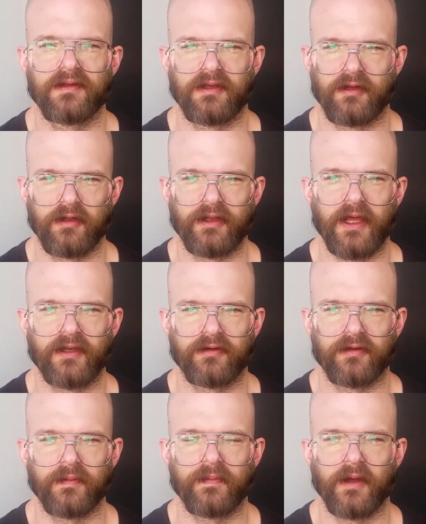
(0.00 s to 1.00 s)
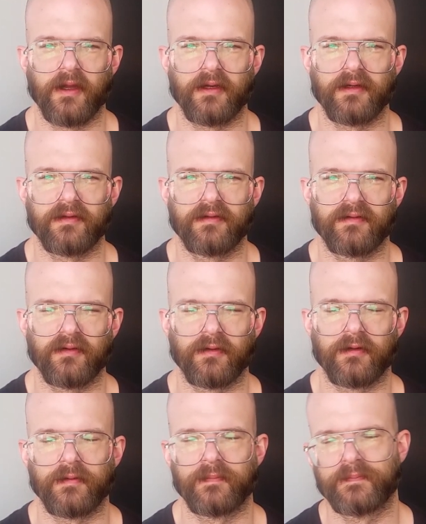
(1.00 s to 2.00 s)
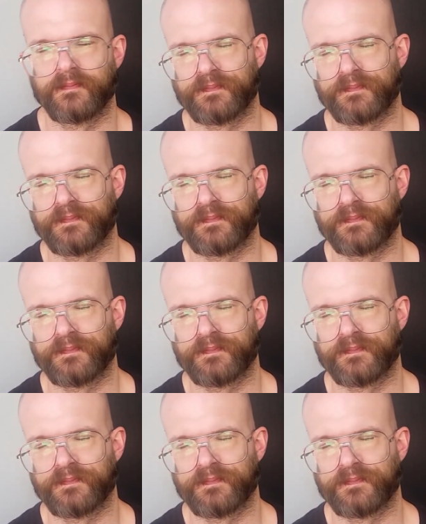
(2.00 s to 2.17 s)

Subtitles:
an all-natural product, or